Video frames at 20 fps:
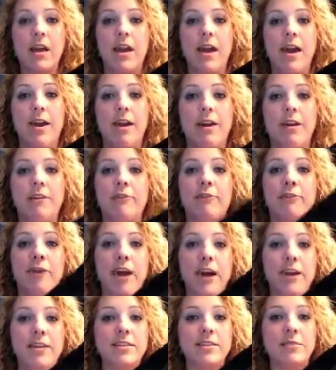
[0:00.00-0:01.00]
and
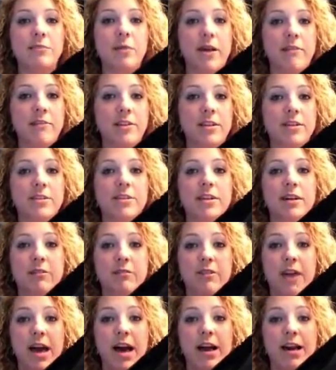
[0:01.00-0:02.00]
find some evidence
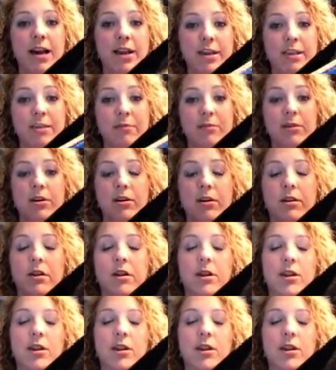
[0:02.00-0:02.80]
of that in the book.